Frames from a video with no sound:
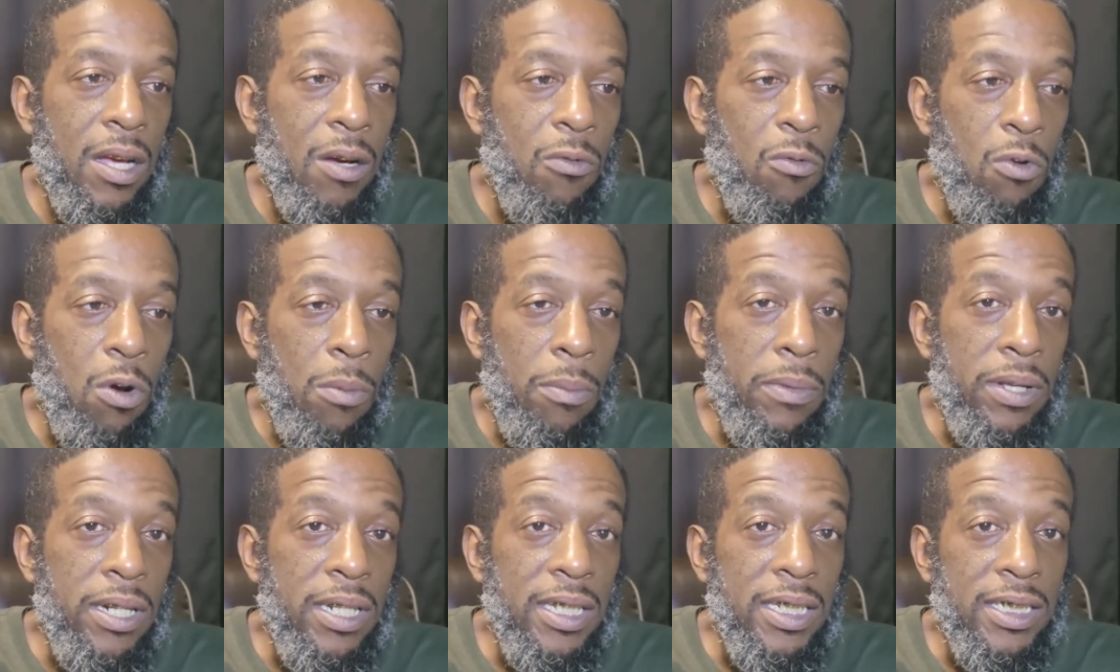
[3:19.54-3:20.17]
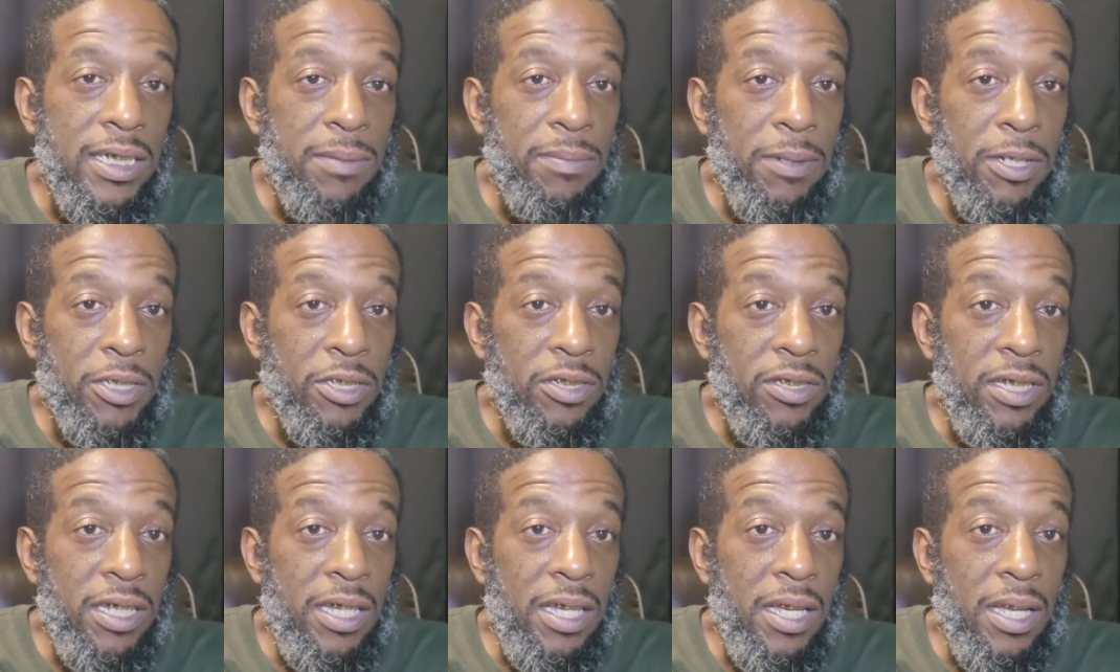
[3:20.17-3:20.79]
women,
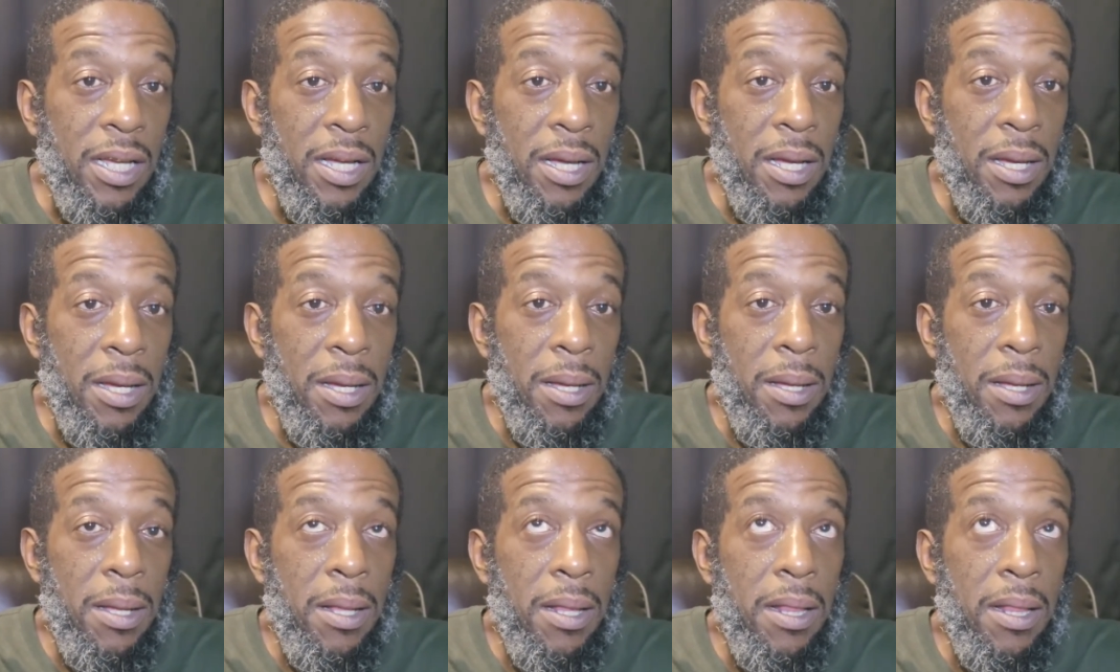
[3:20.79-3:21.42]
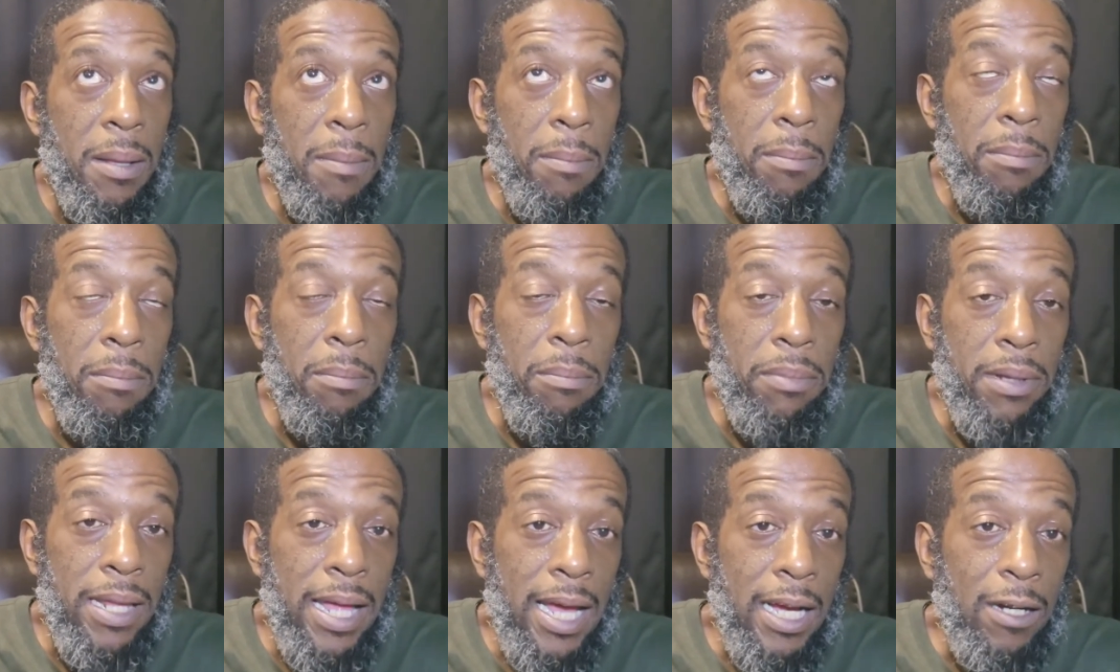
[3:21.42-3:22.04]
especially
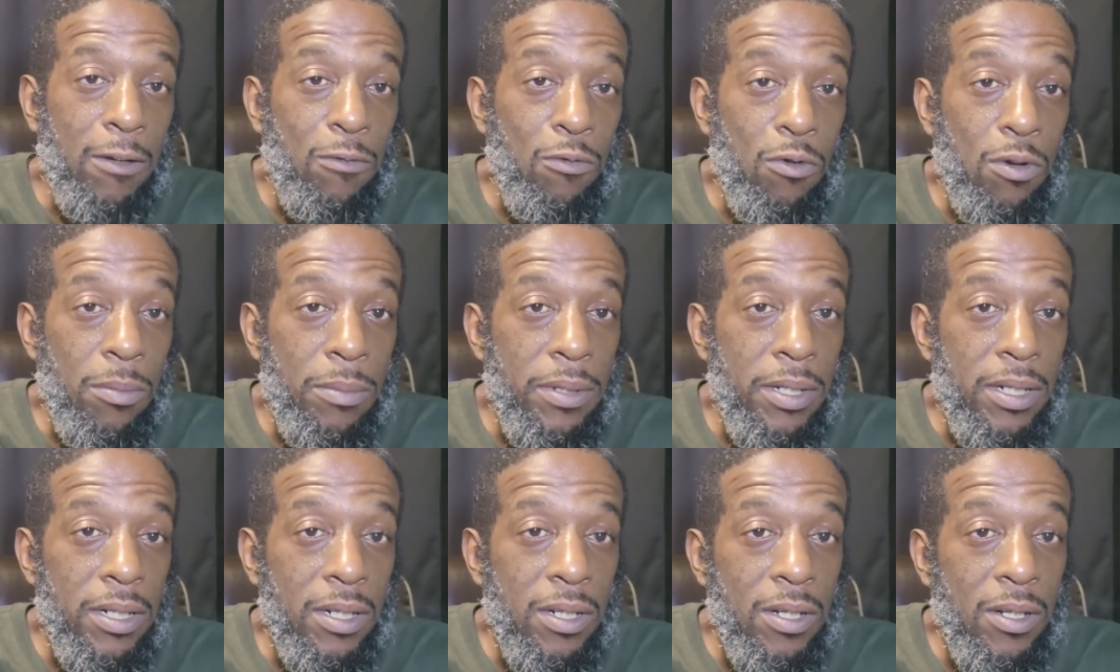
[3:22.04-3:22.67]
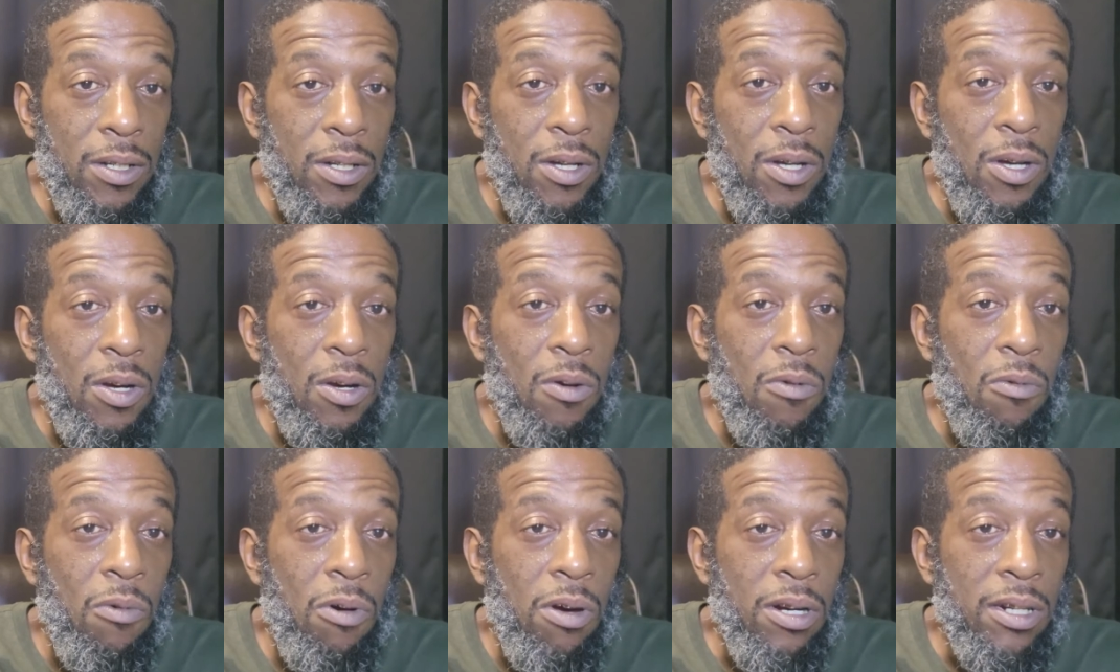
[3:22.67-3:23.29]
black women,
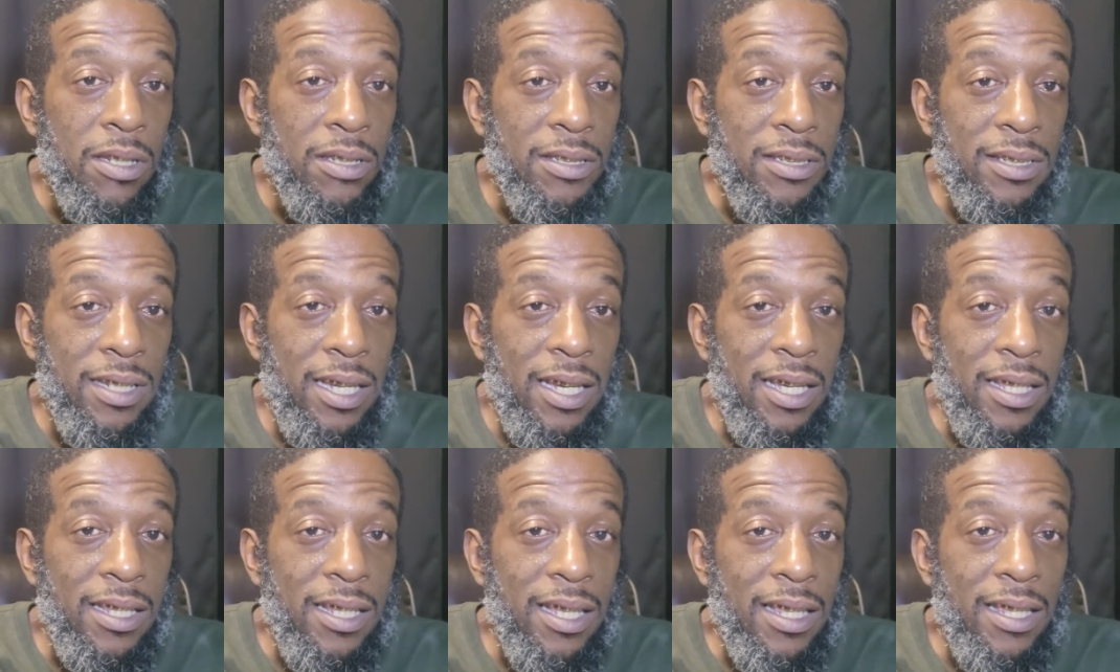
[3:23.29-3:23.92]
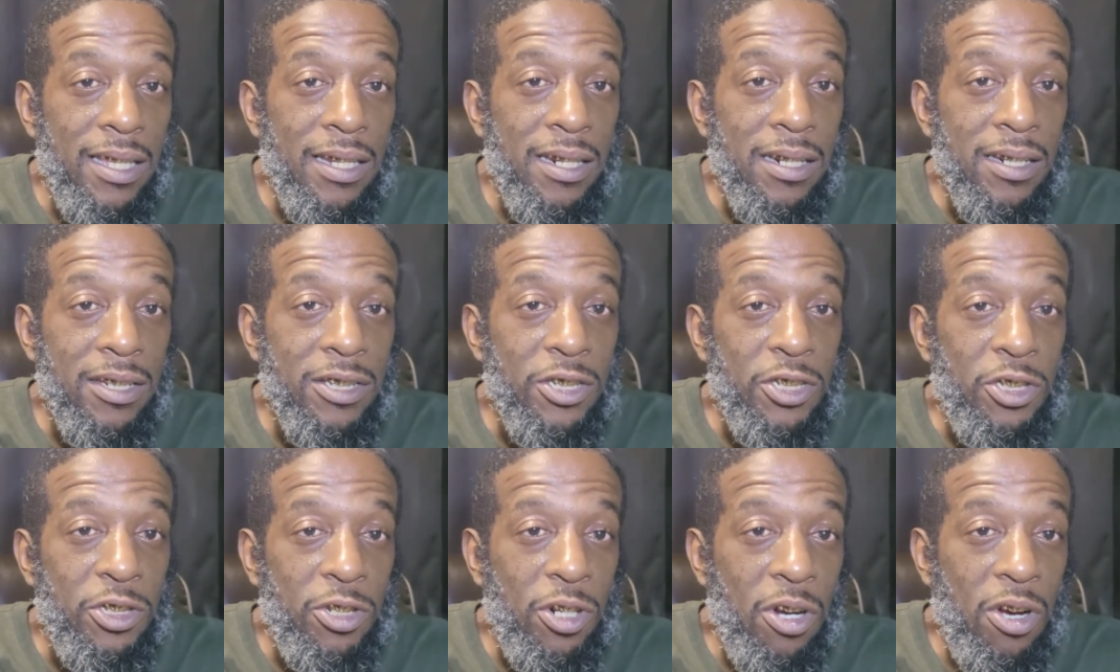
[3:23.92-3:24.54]
want to say that they're
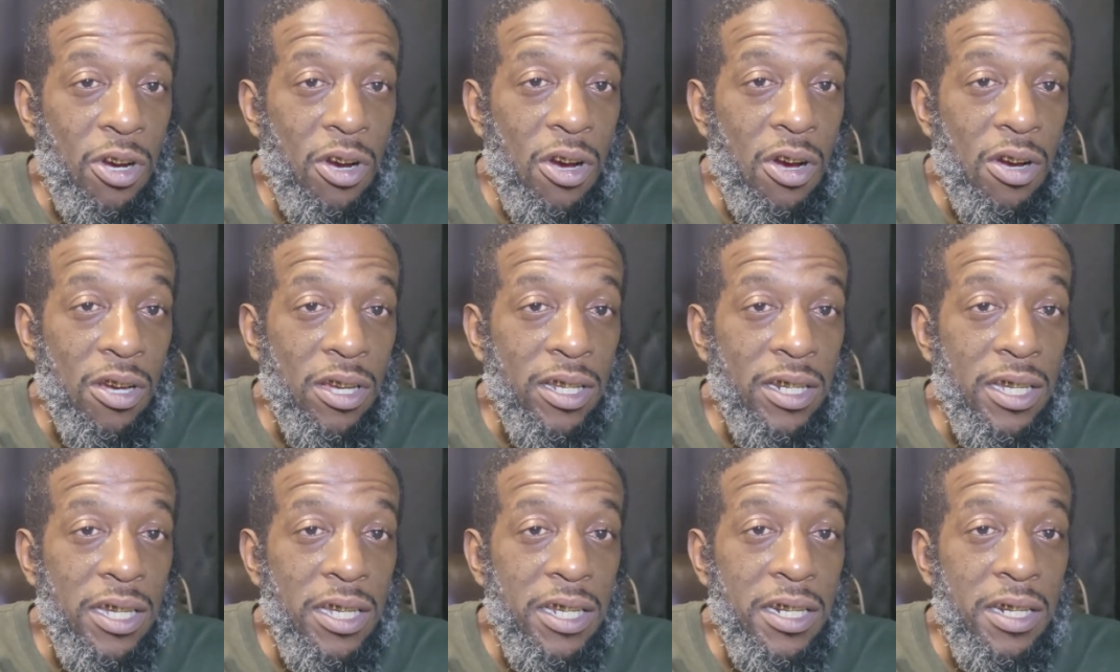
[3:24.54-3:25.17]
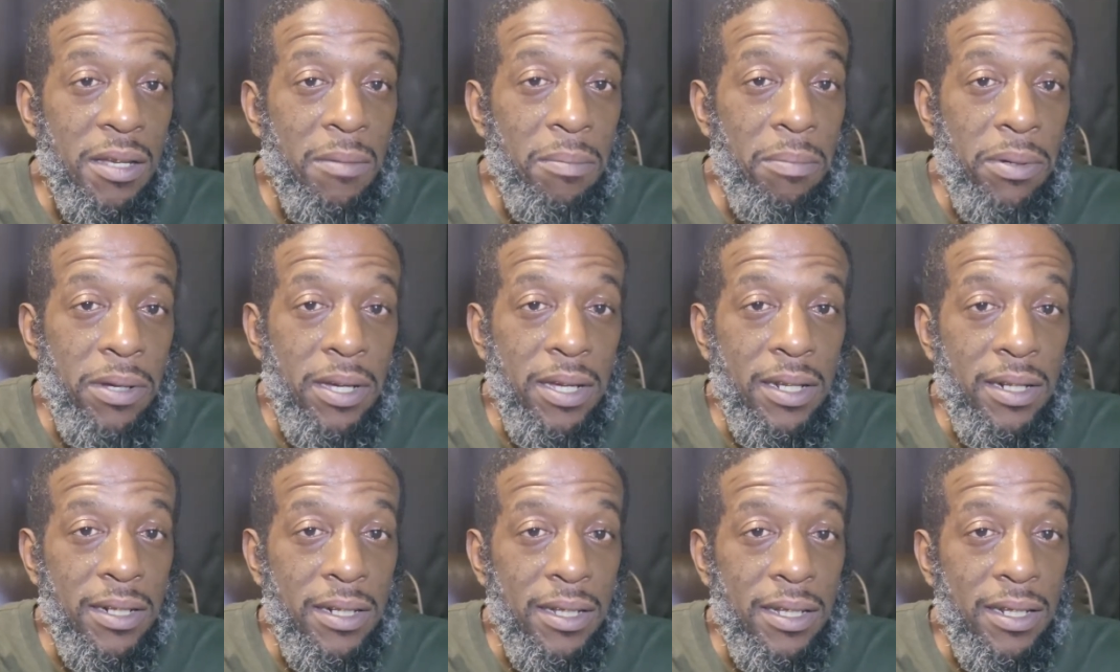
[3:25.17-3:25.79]
strong and
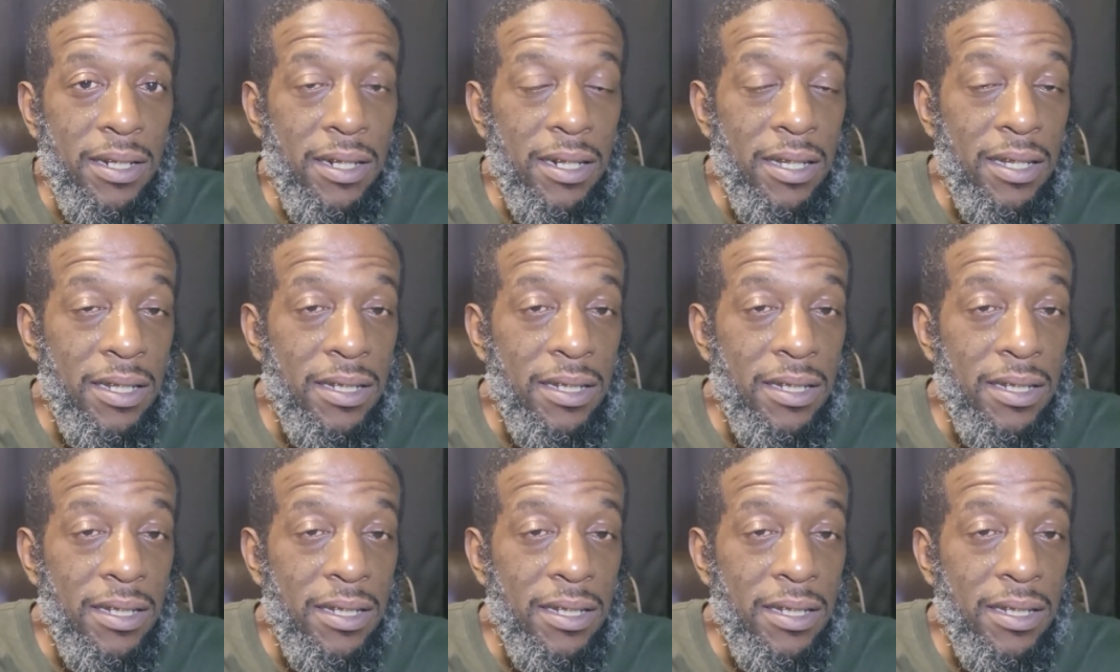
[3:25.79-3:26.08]
independent.